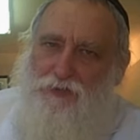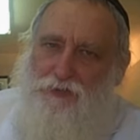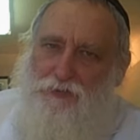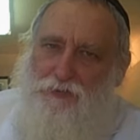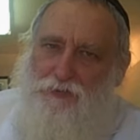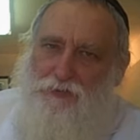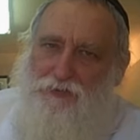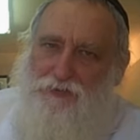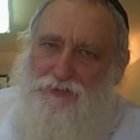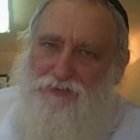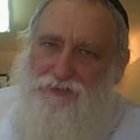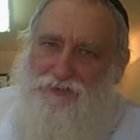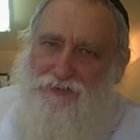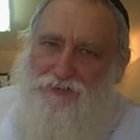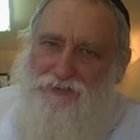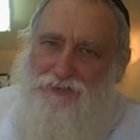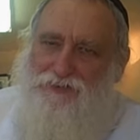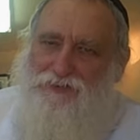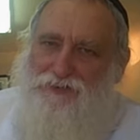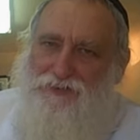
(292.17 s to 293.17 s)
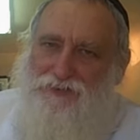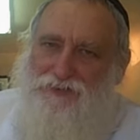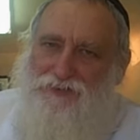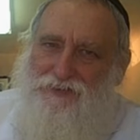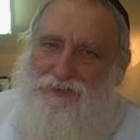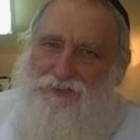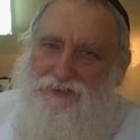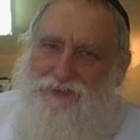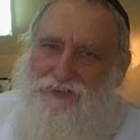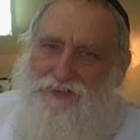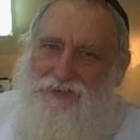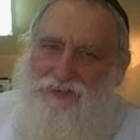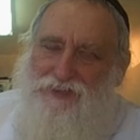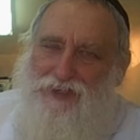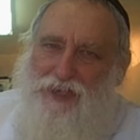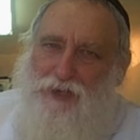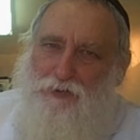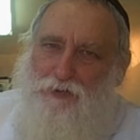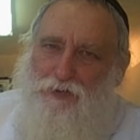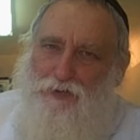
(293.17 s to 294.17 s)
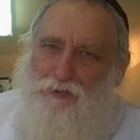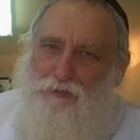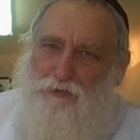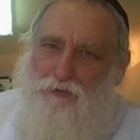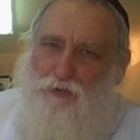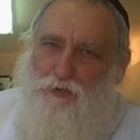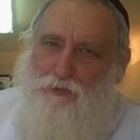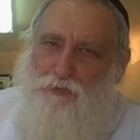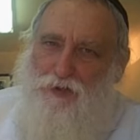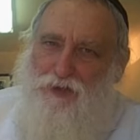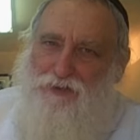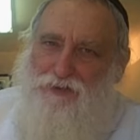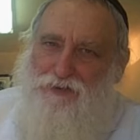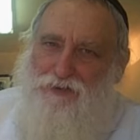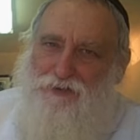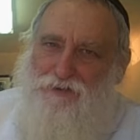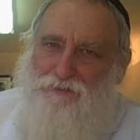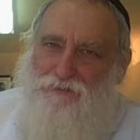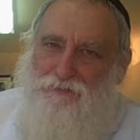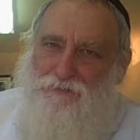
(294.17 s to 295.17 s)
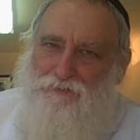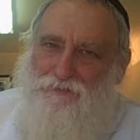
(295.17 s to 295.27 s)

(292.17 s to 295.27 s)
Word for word: to stay with him for a month.